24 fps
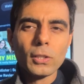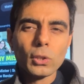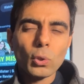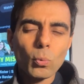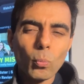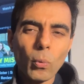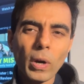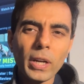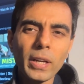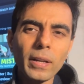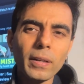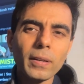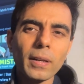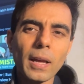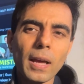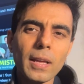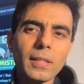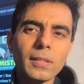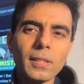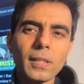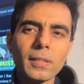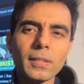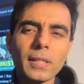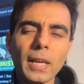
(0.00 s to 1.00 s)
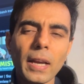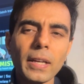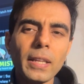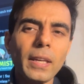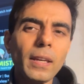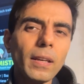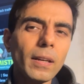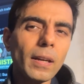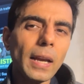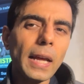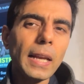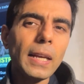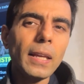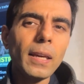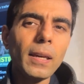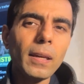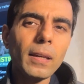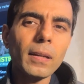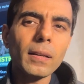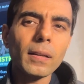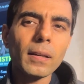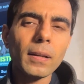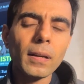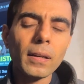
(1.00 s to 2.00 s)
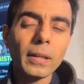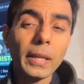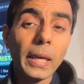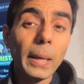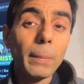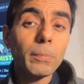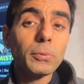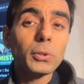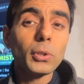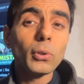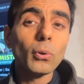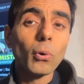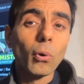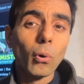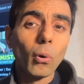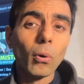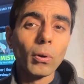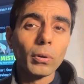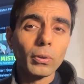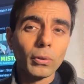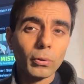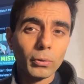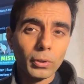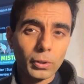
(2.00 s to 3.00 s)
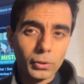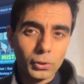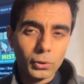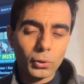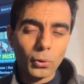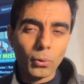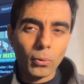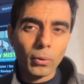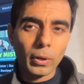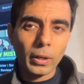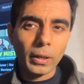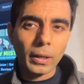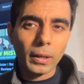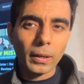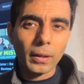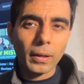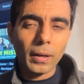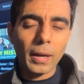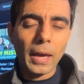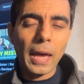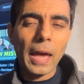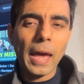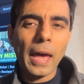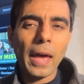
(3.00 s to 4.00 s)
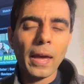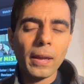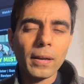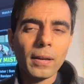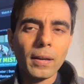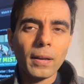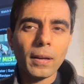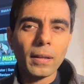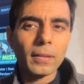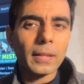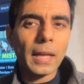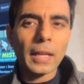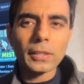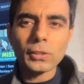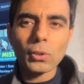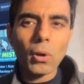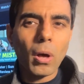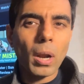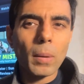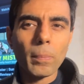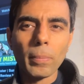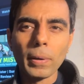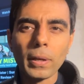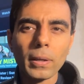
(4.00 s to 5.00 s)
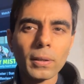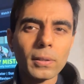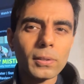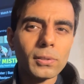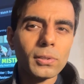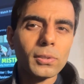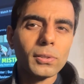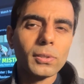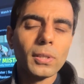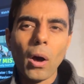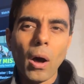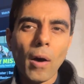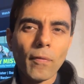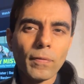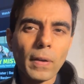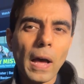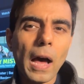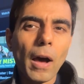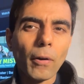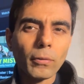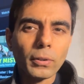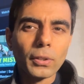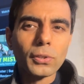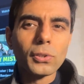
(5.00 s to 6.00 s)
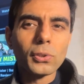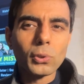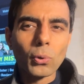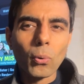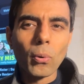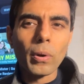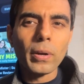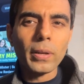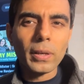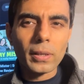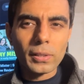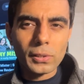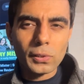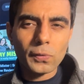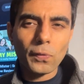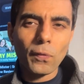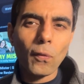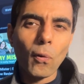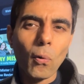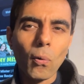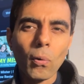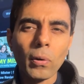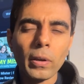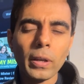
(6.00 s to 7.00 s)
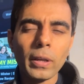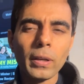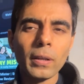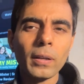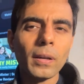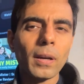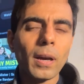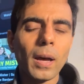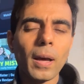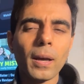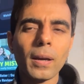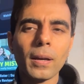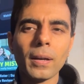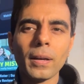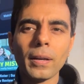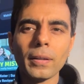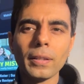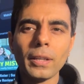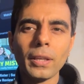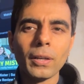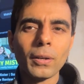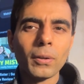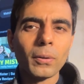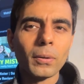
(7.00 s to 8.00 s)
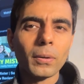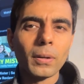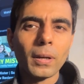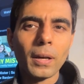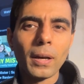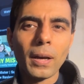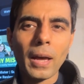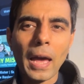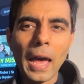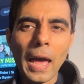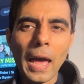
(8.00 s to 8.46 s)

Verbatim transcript: So, what he does is that he really uh, keeps you hooked to the story. And uh, that's all because of how the story is flowing. Uh, you know, uh,